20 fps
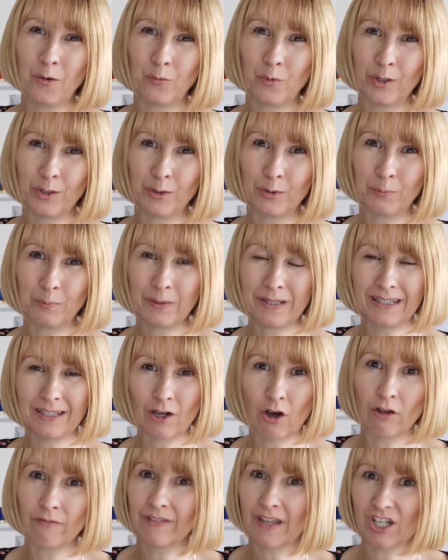will be
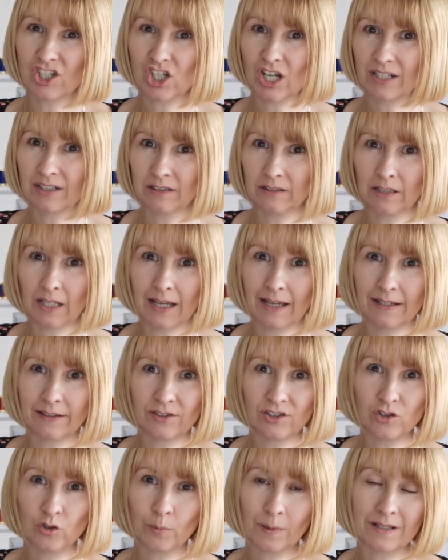on their channel,
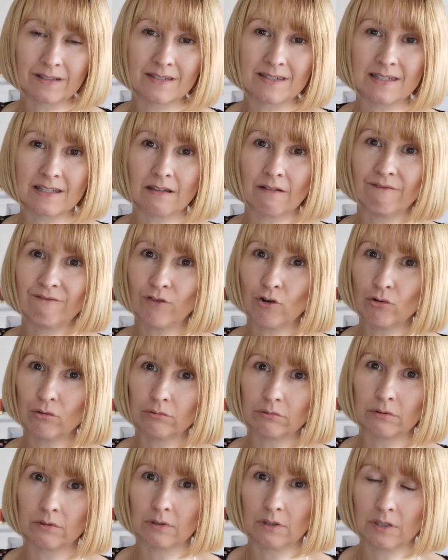and you'll be able to see a
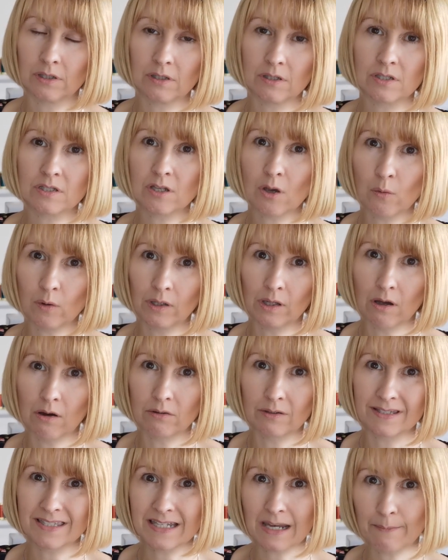full
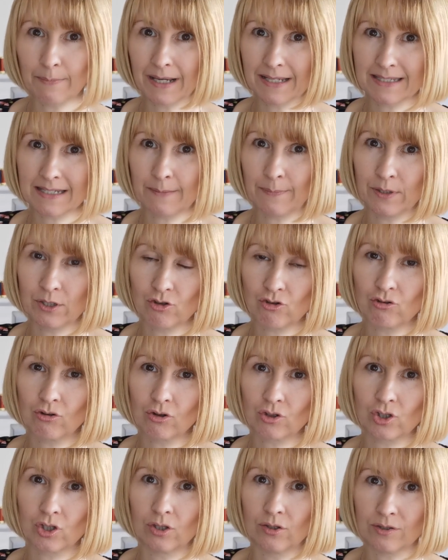sew-along, step-by-step
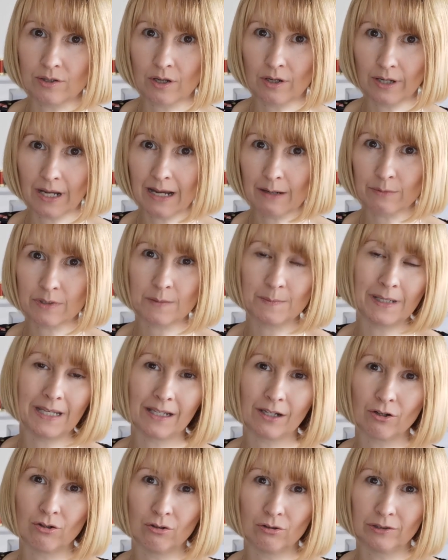instructions on how to
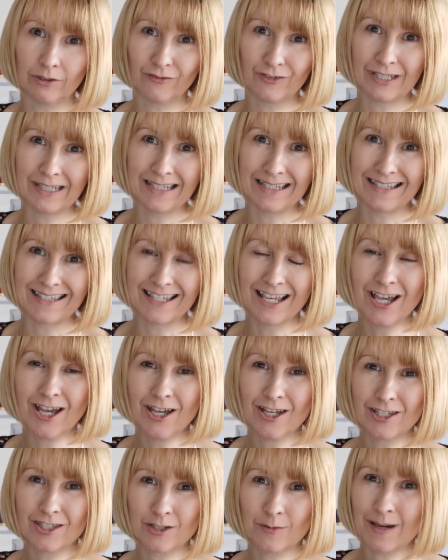make all of these.
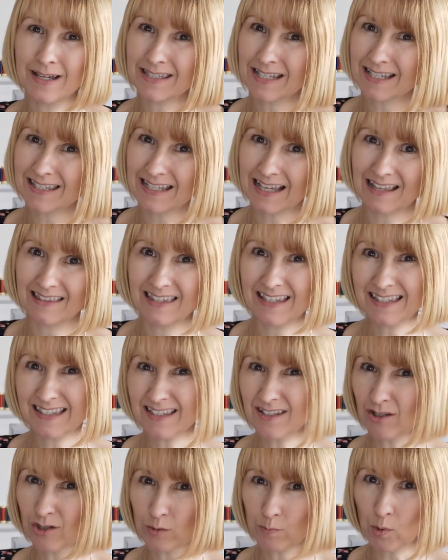So as I said, this
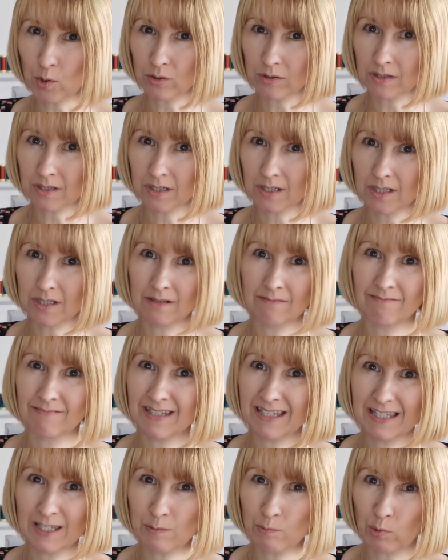is not sponsored,
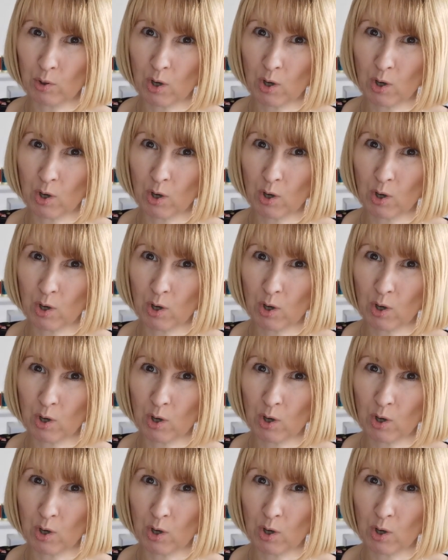this is